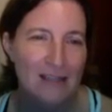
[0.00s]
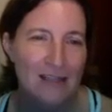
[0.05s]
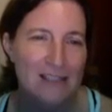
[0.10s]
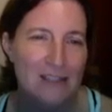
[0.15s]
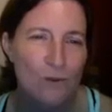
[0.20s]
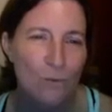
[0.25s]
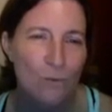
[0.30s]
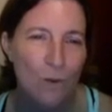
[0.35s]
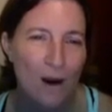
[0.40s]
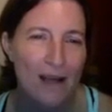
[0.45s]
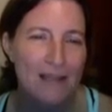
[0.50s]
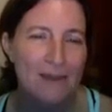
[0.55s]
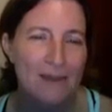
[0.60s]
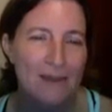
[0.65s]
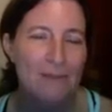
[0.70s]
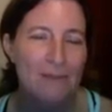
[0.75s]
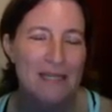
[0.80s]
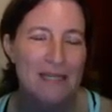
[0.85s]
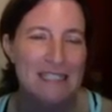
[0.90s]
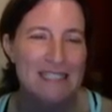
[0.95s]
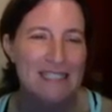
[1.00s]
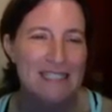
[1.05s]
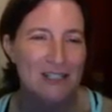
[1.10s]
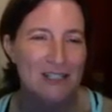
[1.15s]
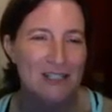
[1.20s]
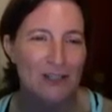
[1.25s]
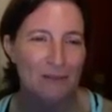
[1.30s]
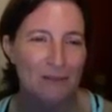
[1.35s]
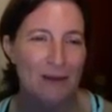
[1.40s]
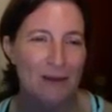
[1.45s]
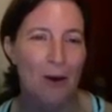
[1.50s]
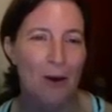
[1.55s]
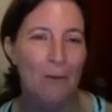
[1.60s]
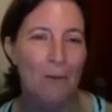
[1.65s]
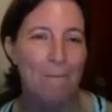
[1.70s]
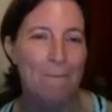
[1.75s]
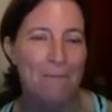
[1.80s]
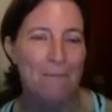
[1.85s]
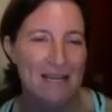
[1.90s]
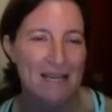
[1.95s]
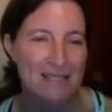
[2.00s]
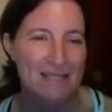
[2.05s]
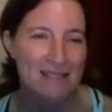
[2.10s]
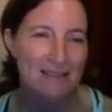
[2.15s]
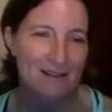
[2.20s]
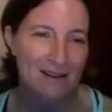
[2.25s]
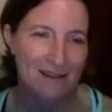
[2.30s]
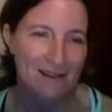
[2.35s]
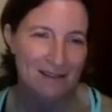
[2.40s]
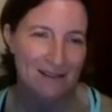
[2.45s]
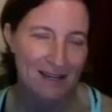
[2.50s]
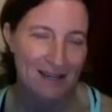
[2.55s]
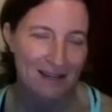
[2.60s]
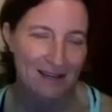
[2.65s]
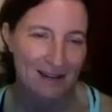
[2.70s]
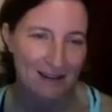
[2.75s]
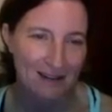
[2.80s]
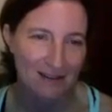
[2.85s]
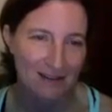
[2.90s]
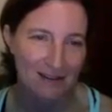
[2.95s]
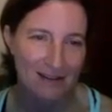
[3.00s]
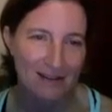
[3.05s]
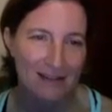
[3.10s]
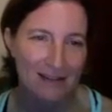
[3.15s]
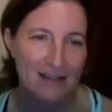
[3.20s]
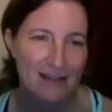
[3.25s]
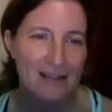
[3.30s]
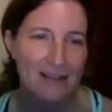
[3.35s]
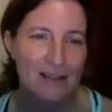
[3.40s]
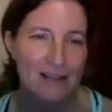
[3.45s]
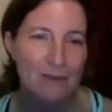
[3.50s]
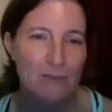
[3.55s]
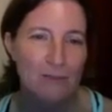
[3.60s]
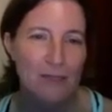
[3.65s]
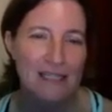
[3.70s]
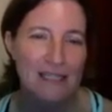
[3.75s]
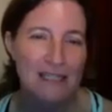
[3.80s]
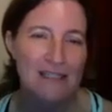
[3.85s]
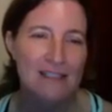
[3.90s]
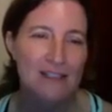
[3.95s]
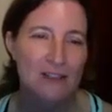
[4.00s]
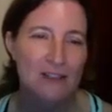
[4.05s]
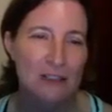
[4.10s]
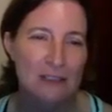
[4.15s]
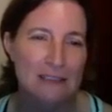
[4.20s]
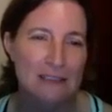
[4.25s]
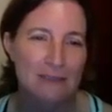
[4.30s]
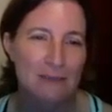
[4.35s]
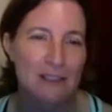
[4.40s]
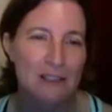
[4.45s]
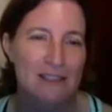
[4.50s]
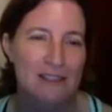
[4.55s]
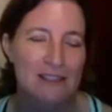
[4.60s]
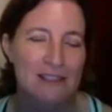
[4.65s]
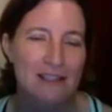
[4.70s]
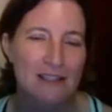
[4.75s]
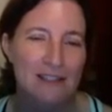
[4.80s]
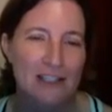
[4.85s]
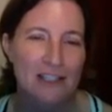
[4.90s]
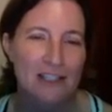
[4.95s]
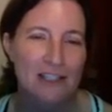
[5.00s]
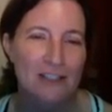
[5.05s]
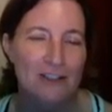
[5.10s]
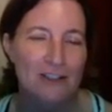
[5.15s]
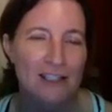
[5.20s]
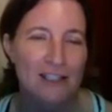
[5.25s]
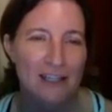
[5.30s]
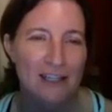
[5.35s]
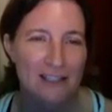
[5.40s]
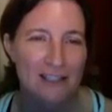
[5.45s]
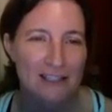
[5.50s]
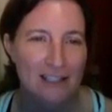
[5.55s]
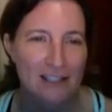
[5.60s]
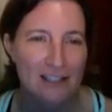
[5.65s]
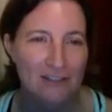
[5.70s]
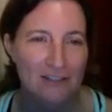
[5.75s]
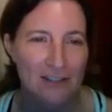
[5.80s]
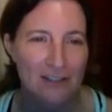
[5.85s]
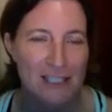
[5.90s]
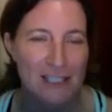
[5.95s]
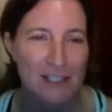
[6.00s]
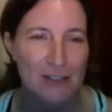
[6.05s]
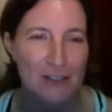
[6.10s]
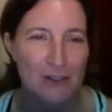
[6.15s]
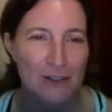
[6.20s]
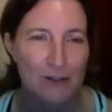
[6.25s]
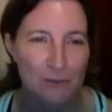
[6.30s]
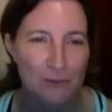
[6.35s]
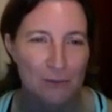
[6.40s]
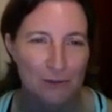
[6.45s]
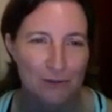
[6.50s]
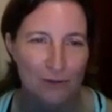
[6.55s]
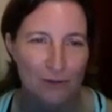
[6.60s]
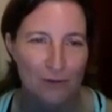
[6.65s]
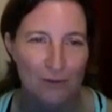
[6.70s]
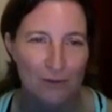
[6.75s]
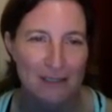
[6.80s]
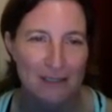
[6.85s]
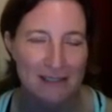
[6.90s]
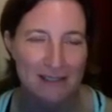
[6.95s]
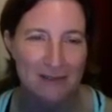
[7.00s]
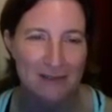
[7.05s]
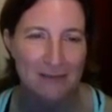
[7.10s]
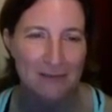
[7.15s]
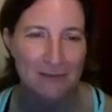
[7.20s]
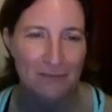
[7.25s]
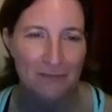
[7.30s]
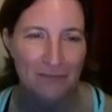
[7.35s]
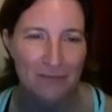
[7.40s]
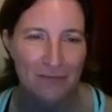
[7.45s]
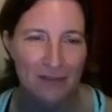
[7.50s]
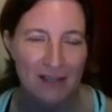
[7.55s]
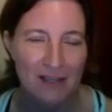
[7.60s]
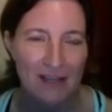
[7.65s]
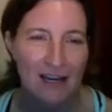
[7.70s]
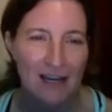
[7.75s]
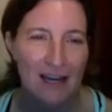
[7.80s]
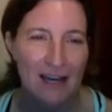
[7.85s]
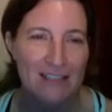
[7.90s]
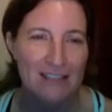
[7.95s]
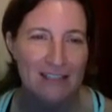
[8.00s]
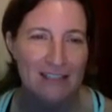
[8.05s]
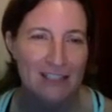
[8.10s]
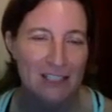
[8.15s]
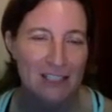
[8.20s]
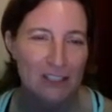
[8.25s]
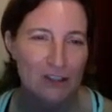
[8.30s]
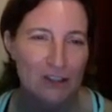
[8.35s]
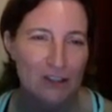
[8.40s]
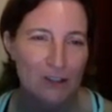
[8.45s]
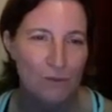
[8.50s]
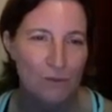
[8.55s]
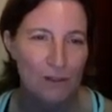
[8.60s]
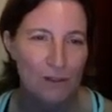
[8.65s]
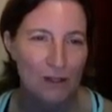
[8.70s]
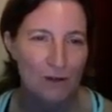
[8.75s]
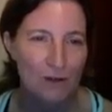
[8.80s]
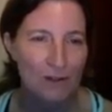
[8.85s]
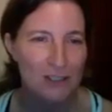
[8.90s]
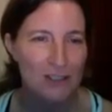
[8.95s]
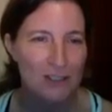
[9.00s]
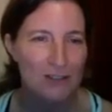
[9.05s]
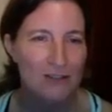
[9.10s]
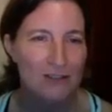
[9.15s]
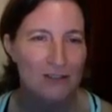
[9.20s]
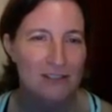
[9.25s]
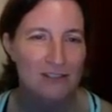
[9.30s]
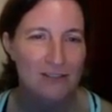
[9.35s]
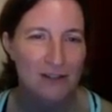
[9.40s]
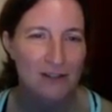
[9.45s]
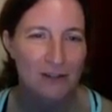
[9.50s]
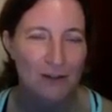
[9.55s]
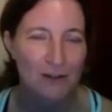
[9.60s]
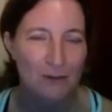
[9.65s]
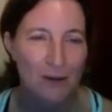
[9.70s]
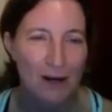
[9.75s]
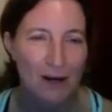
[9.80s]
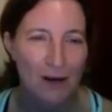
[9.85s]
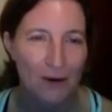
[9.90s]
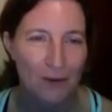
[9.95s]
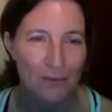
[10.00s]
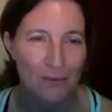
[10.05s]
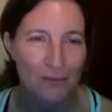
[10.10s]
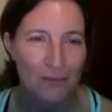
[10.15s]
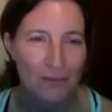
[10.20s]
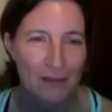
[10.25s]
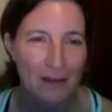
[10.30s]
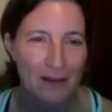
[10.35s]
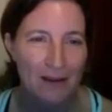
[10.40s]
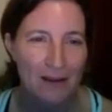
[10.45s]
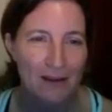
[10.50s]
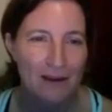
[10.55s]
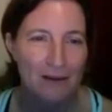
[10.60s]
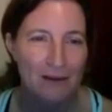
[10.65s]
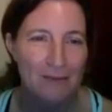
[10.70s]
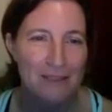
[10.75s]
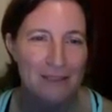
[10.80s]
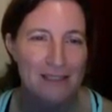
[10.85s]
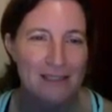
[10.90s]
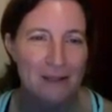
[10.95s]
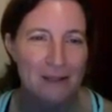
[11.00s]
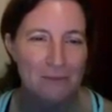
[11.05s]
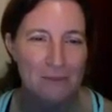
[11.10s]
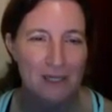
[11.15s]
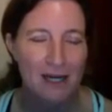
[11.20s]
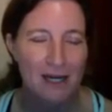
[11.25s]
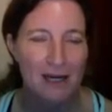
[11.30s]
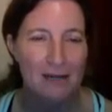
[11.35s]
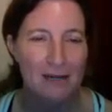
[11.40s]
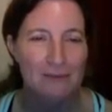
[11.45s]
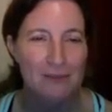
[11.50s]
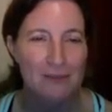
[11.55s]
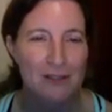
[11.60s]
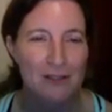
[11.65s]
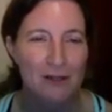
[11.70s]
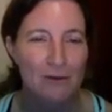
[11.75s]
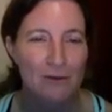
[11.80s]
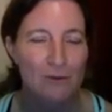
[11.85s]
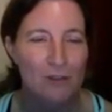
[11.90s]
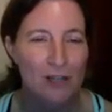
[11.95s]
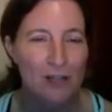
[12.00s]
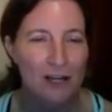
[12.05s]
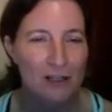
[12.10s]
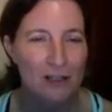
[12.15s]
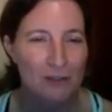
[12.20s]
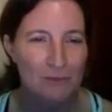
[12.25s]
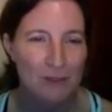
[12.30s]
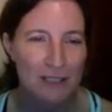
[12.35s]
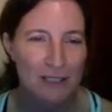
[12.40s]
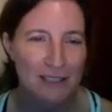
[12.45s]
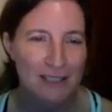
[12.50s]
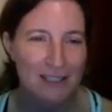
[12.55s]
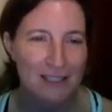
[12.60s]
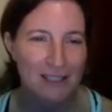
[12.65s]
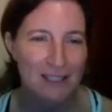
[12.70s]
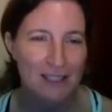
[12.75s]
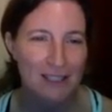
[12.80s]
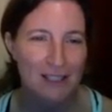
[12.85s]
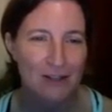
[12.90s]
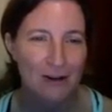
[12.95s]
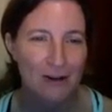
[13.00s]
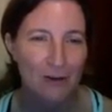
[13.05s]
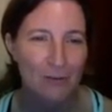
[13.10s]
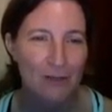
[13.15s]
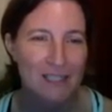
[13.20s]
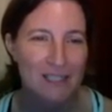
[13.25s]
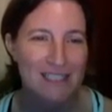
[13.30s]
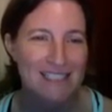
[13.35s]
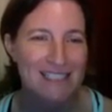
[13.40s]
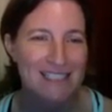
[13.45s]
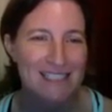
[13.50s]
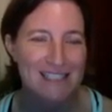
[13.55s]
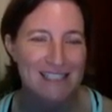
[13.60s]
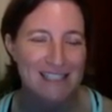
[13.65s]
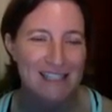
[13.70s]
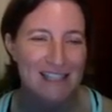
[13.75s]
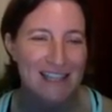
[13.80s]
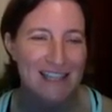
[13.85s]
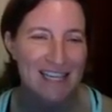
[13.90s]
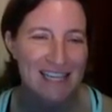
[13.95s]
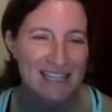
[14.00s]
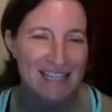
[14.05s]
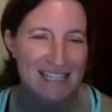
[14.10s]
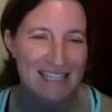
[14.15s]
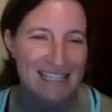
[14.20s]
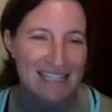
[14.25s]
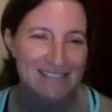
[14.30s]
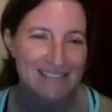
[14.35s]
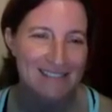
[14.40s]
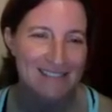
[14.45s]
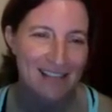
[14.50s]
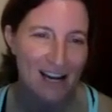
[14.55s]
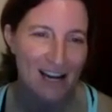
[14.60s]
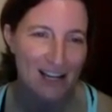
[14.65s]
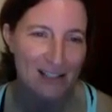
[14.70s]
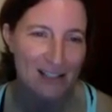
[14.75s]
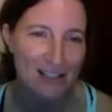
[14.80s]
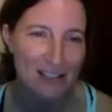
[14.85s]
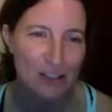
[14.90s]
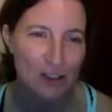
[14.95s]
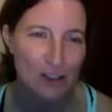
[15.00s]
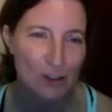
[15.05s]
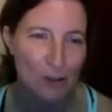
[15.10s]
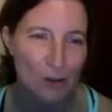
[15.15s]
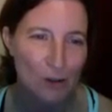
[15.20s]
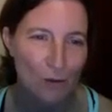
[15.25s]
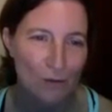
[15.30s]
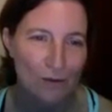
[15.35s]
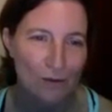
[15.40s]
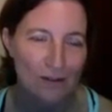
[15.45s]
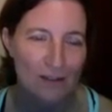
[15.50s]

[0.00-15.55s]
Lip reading: So why the big deal about baseline data? The big deal is because it clearly identifies student performance. As teachers, we know our students very well, but sometimes we're not completely clear on what it is they can exactly do.